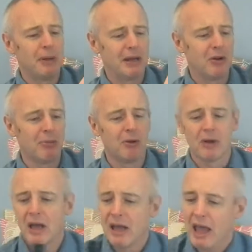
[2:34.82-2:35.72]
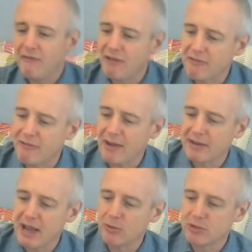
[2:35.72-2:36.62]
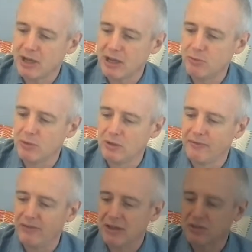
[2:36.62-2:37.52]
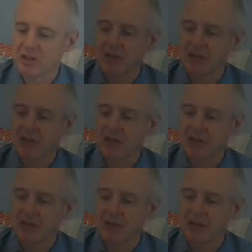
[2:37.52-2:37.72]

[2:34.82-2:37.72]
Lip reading: Pinot Blanc. If I find out, I will flash